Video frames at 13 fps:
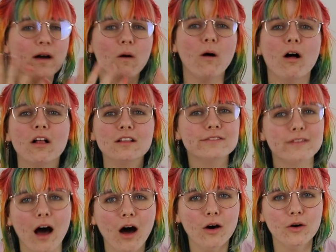all
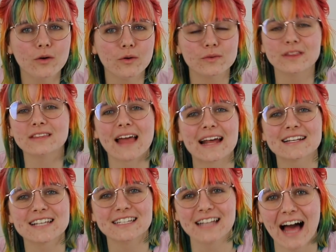know that
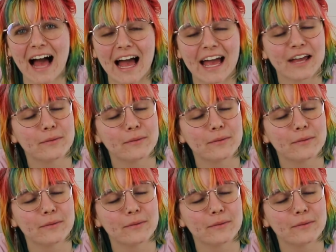is a lie.